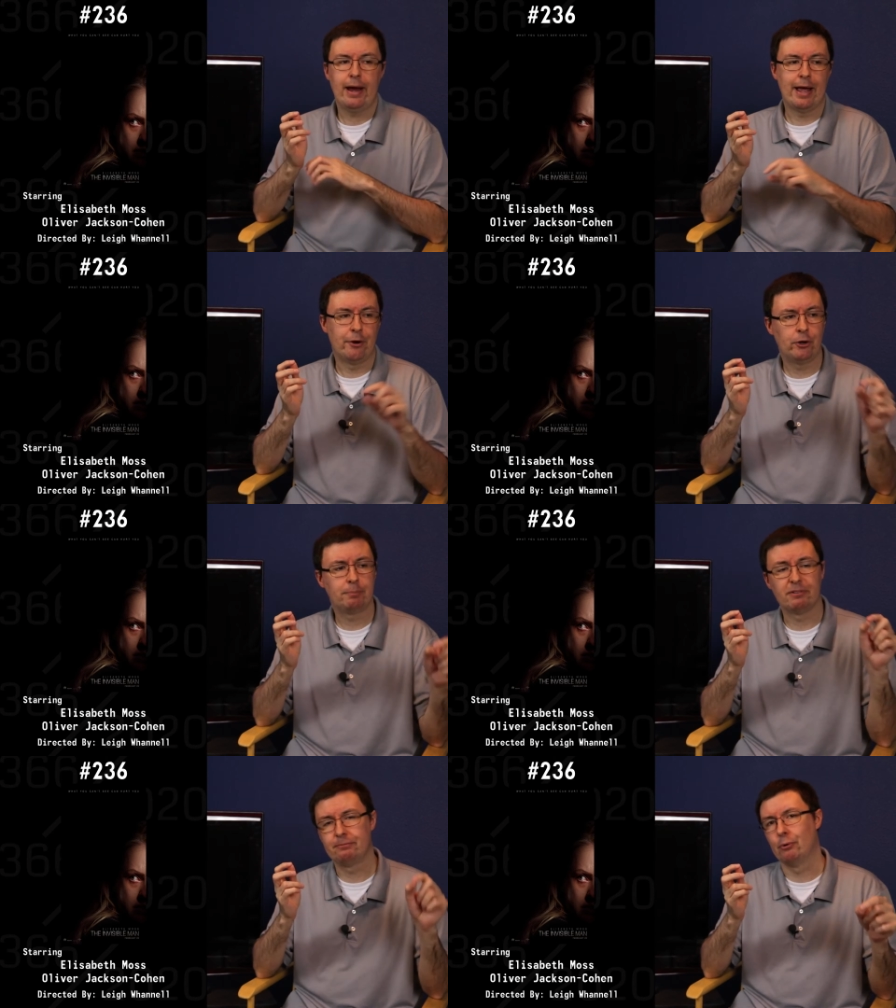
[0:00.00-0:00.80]
And her
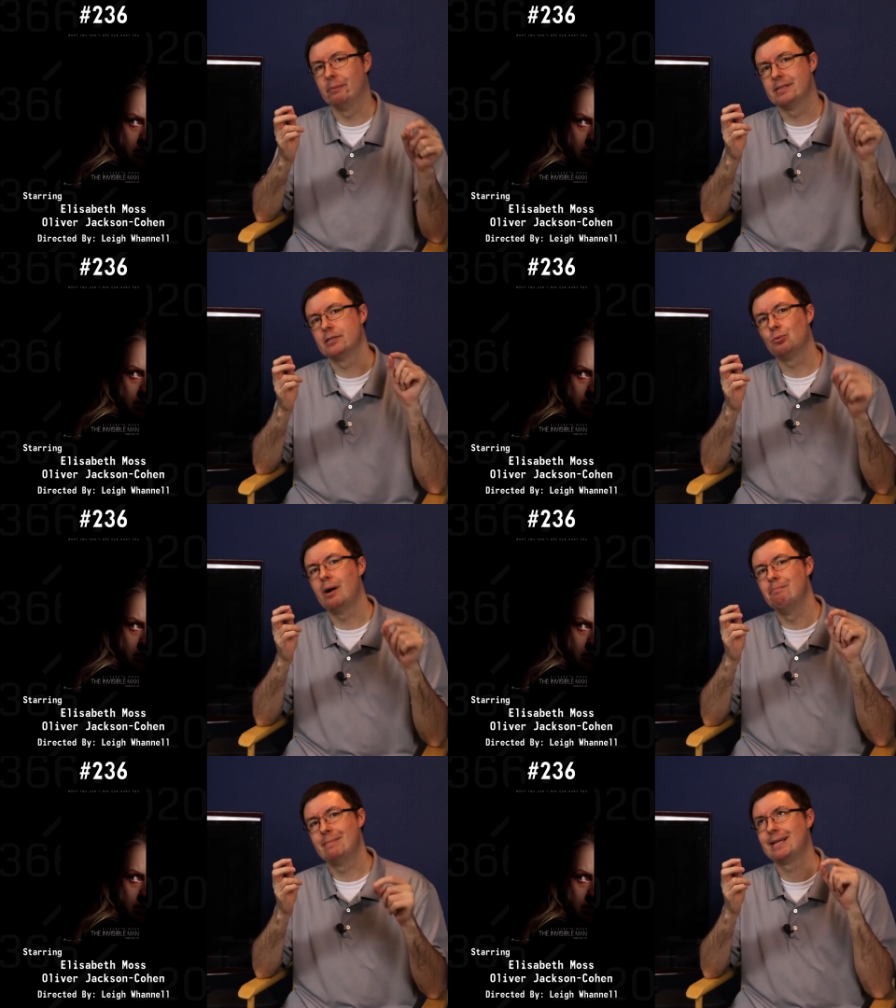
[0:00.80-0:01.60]
performance is
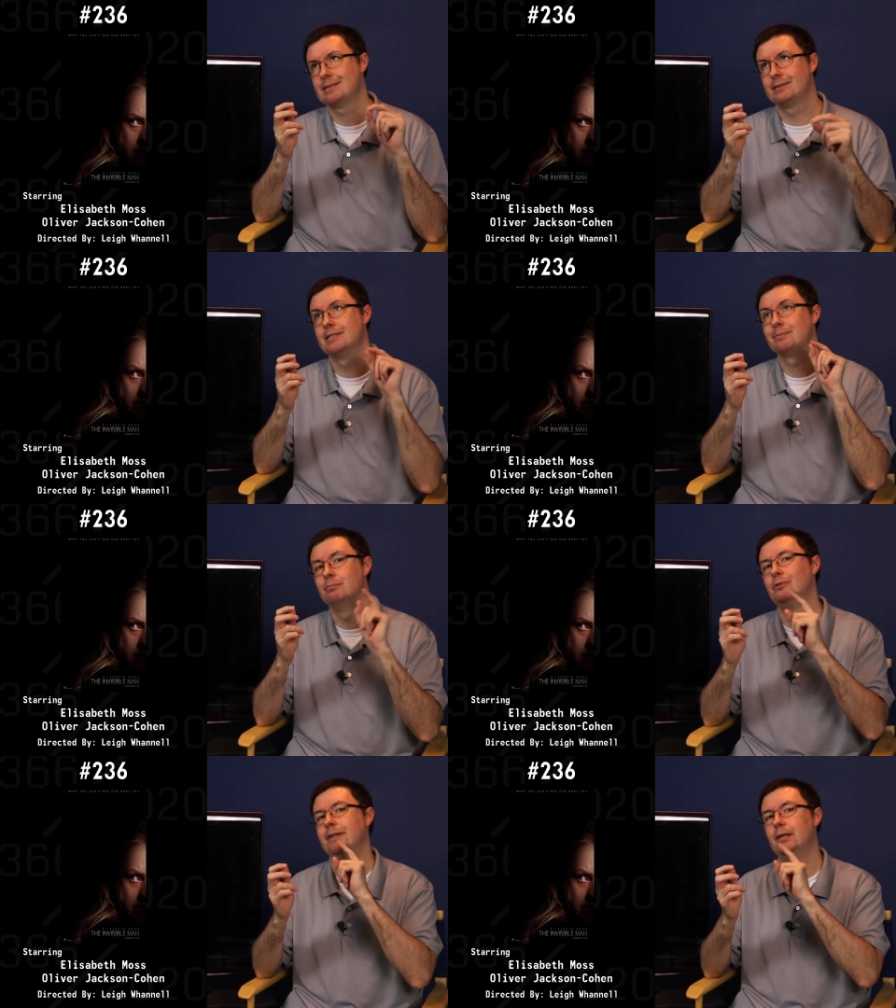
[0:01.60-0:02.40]
what makes this
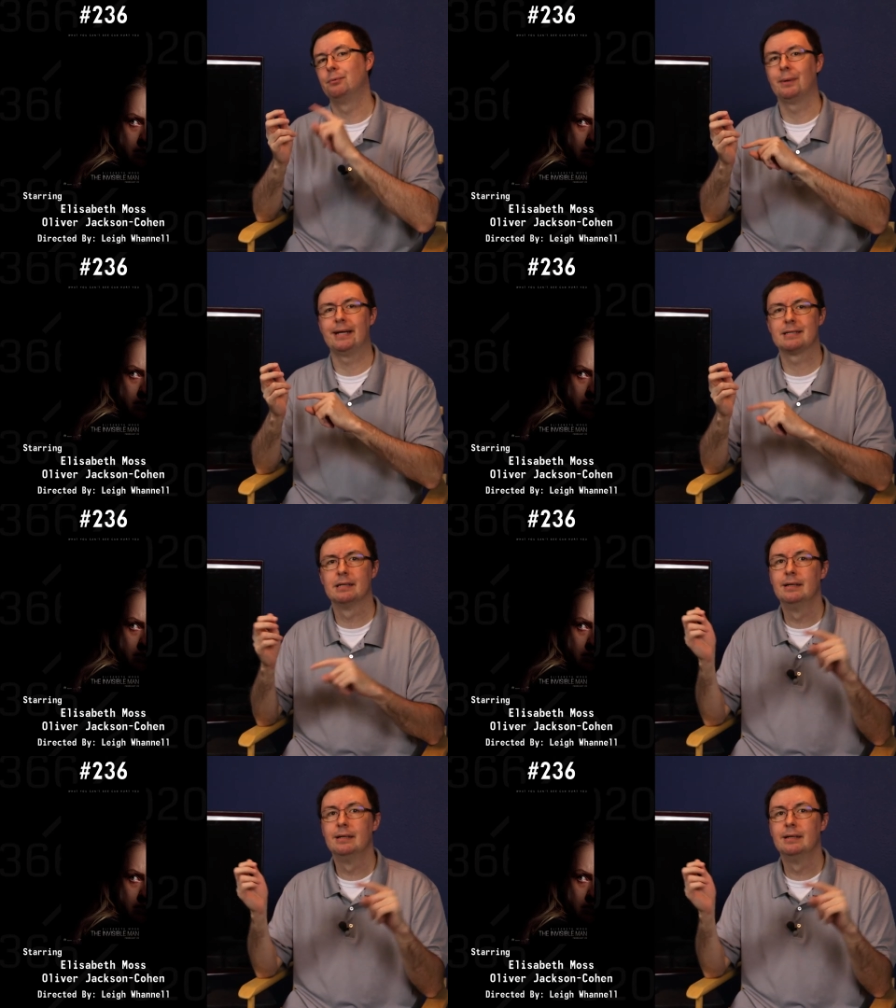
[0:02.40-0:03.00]
movie great.